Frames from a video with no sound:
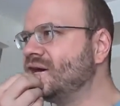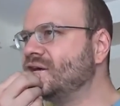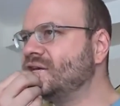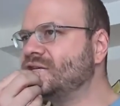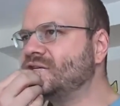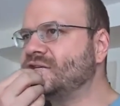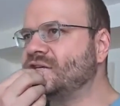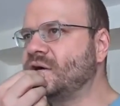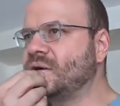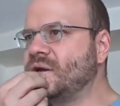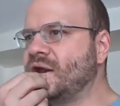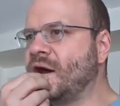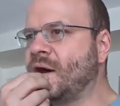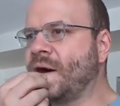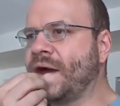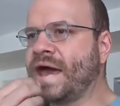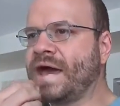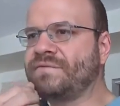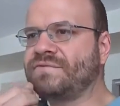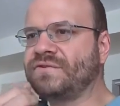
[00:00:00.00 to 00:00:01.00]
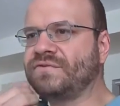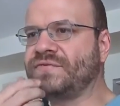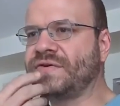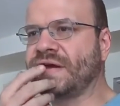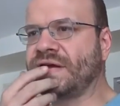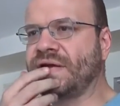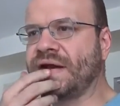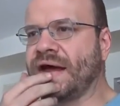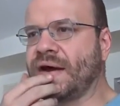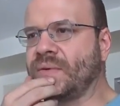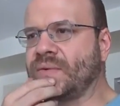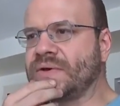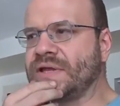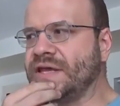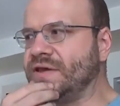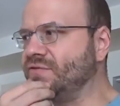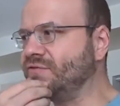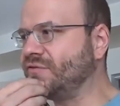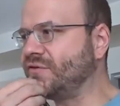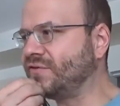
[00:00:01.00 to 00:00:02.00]
So now I have to figure out
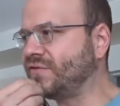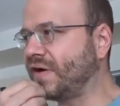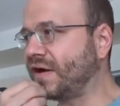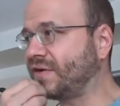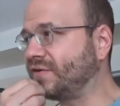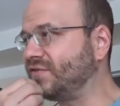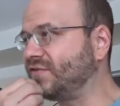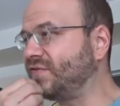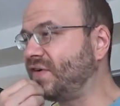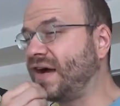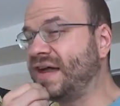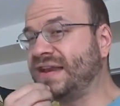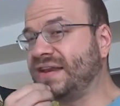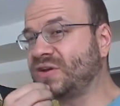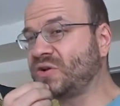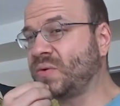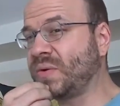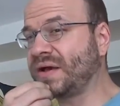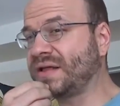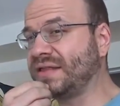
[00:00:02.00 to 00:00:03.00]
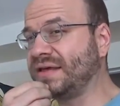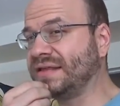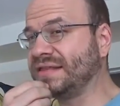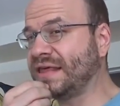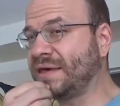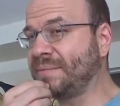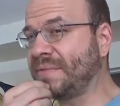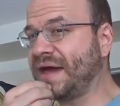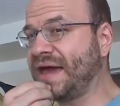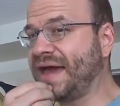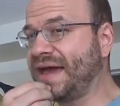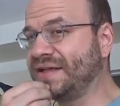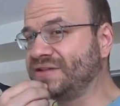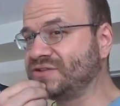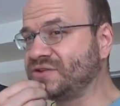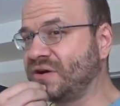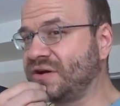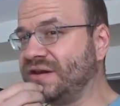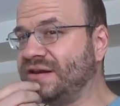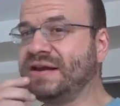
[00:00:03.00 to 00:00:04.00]
either if I can find it quickly and lay my hands
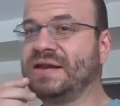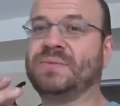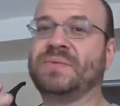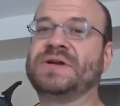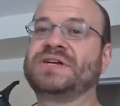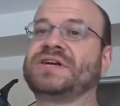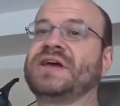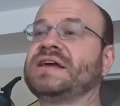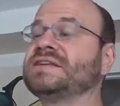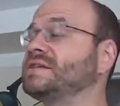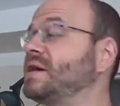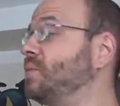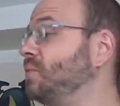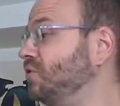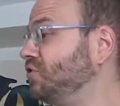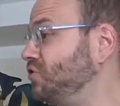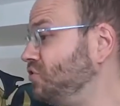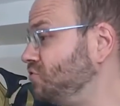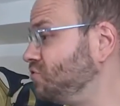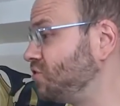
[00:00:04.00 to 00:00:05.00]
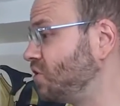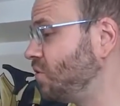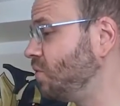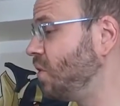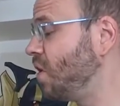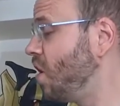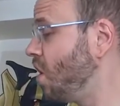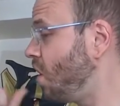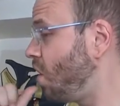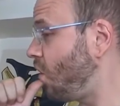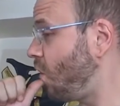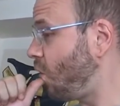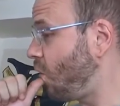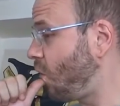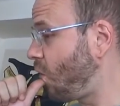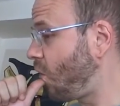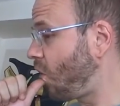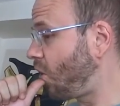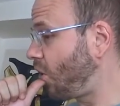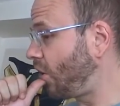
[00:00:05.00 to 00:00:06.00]
on it, in which case I will do so,
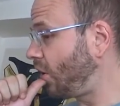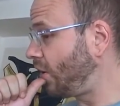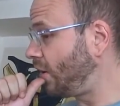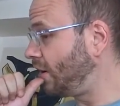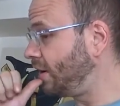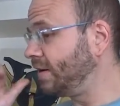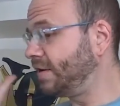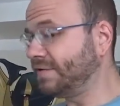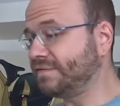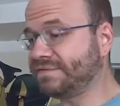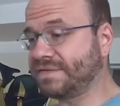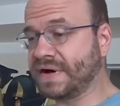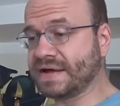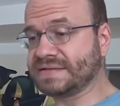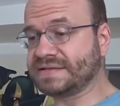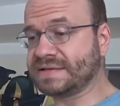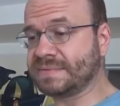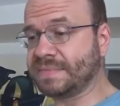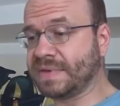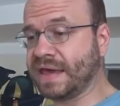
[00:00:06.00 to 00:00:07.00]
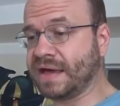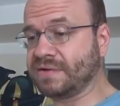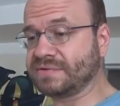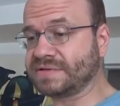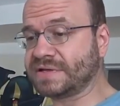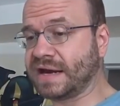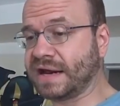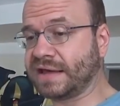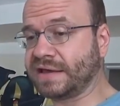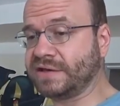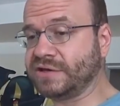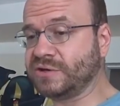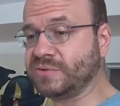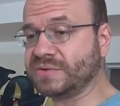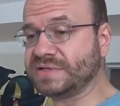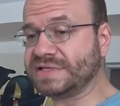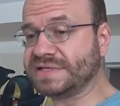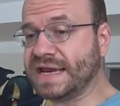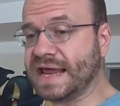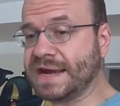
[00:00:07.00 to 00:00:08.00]
or find something else that I can do
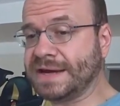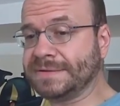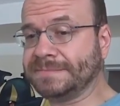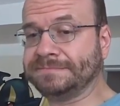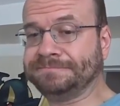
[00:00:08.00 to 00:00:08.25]
instead.